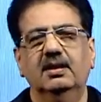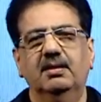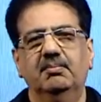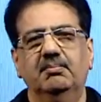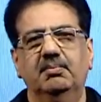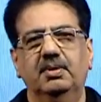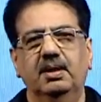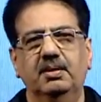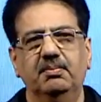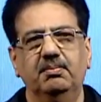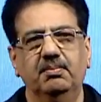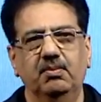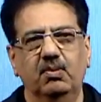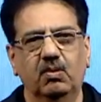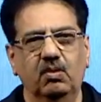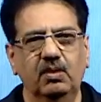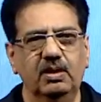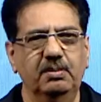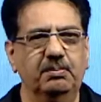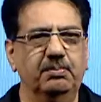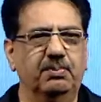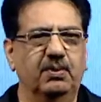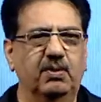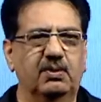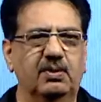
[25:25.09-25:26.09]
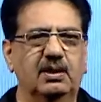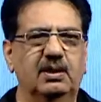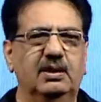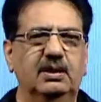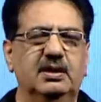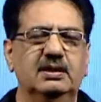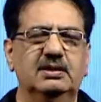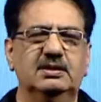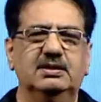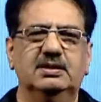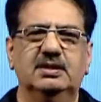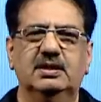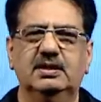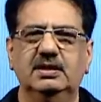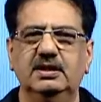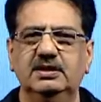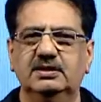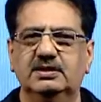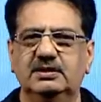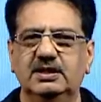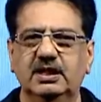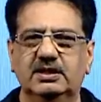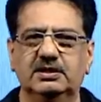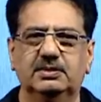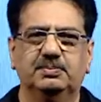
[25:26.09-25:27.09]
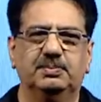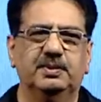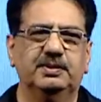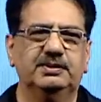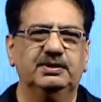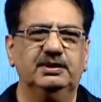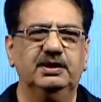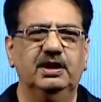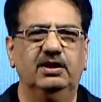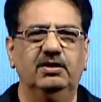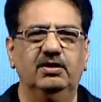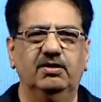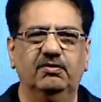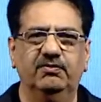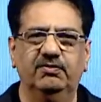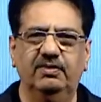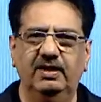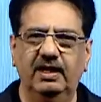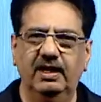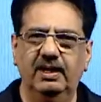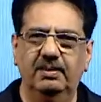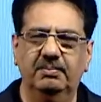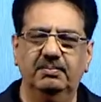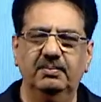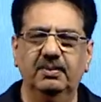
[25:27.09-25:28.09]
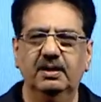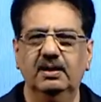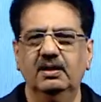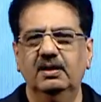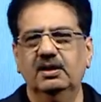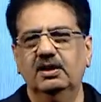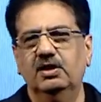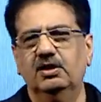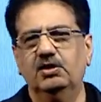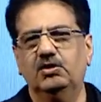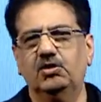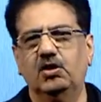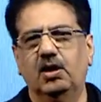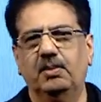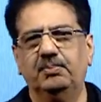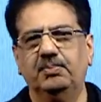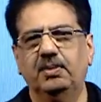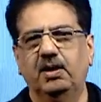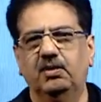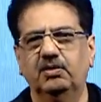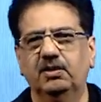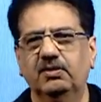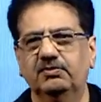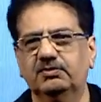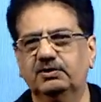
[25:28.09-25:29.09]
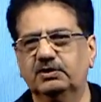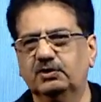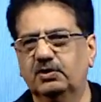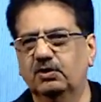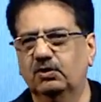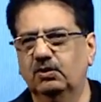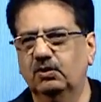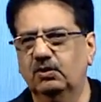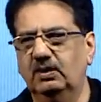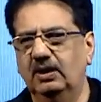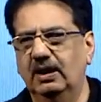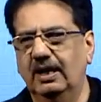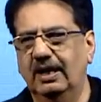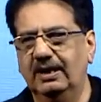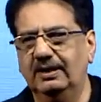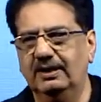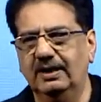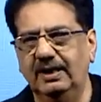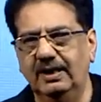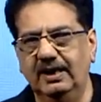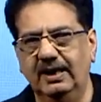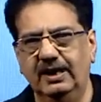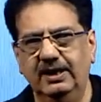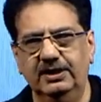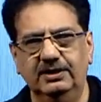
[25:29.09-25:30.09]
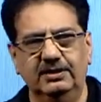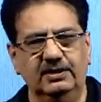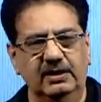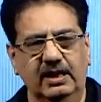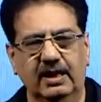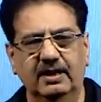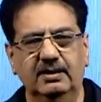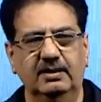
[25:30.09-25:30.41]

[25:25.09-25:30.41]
But more important is 36% of them drop out of school at the age,